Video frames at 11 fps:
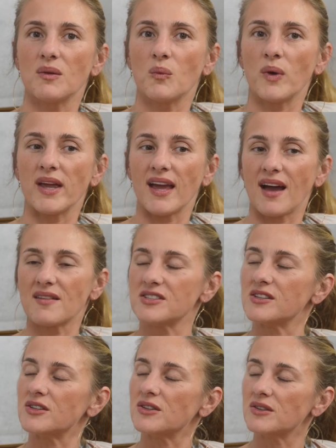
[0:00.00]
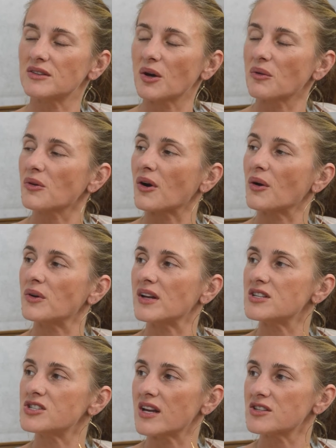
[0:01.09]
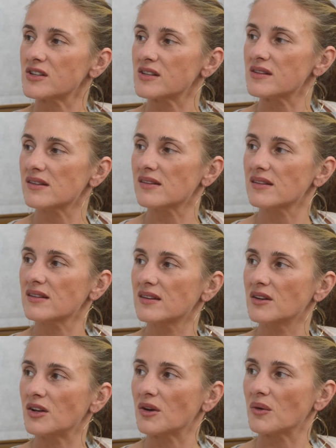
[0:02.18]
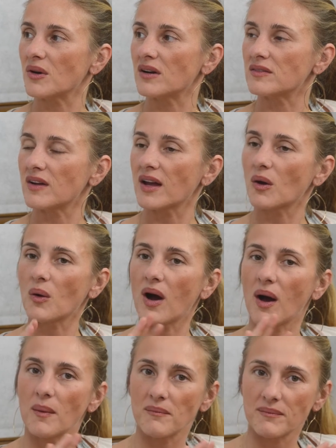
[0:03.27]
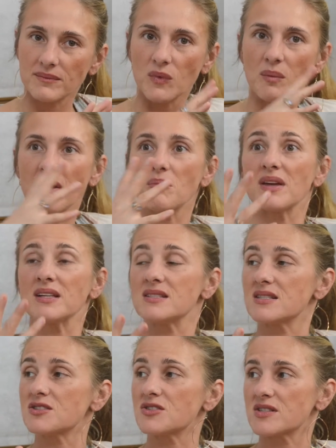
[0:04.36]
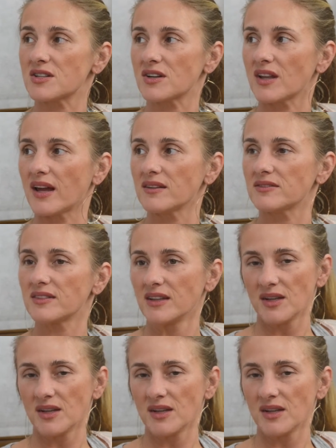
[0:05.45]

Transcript: we have to go through our own initiations, you know, of like, we make big decisions in our life.